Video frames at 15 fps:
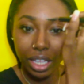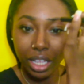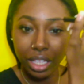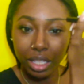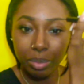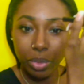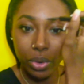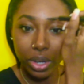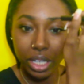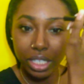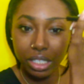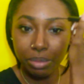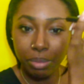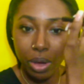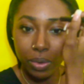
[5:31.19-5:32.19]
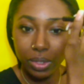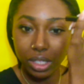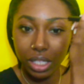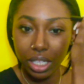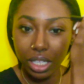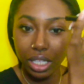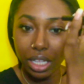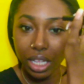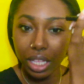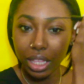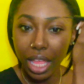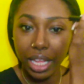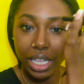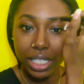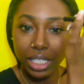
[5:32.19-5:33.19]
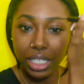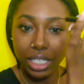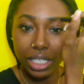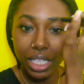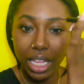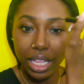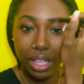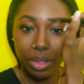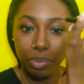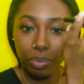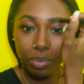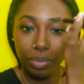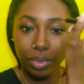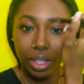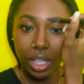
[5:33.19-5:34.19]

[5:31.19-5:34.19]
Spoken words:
in the mornings mostly, like at 6 a.m.